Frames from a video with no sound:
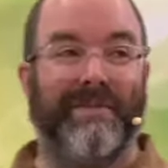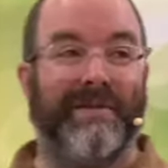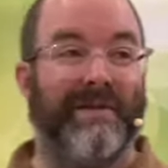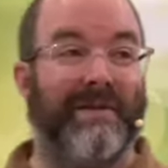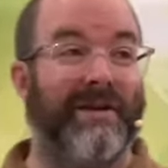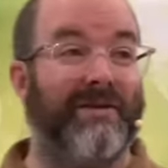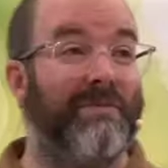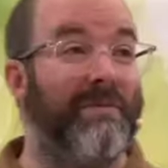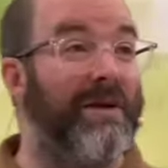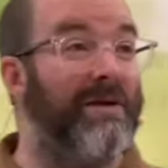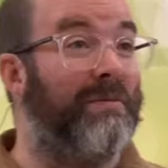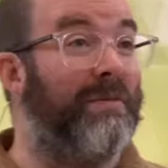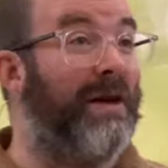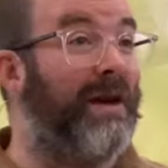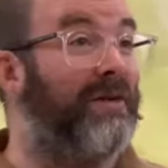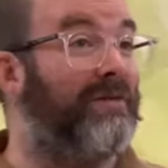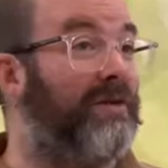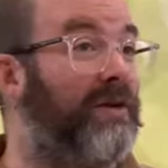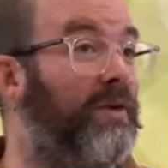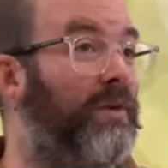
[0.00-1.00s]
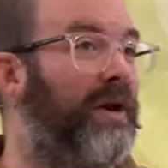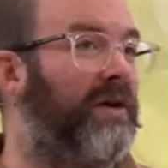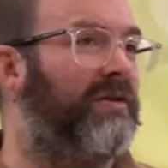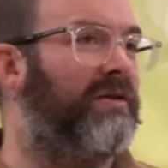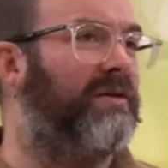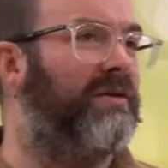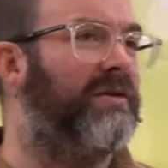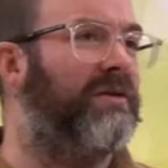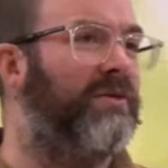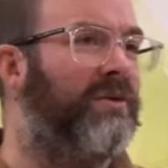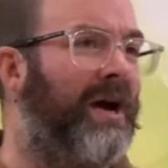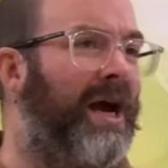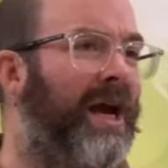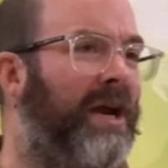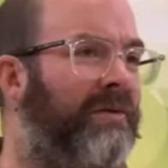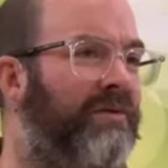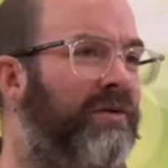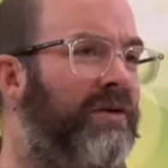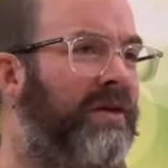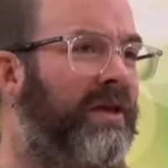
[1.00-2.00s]
it's made me ask the question, do I
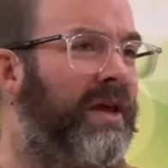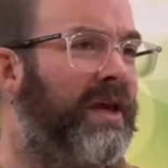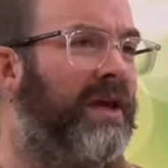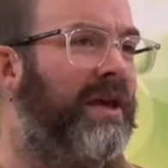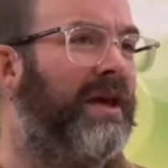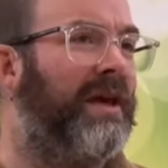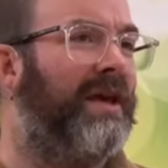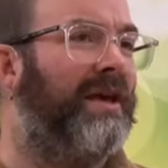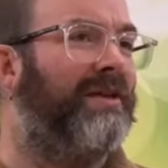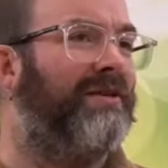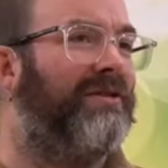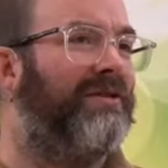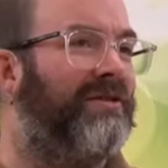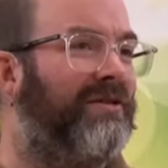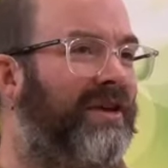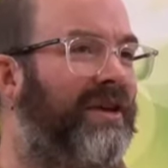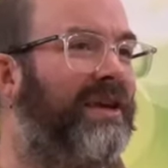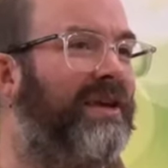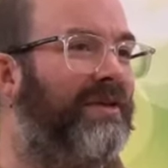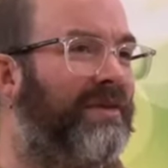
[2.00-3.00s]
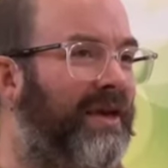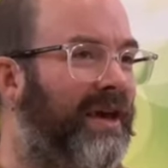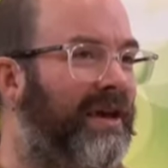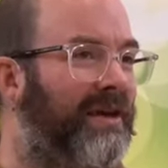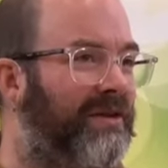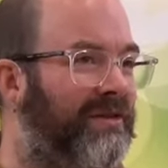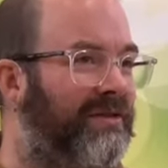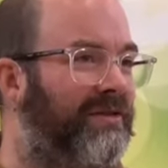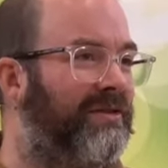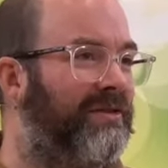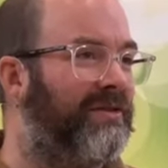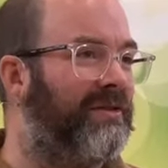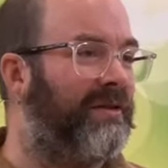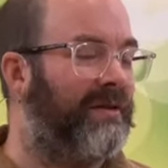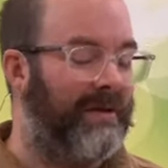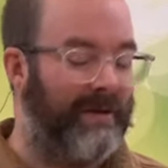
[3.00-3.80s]
really see this.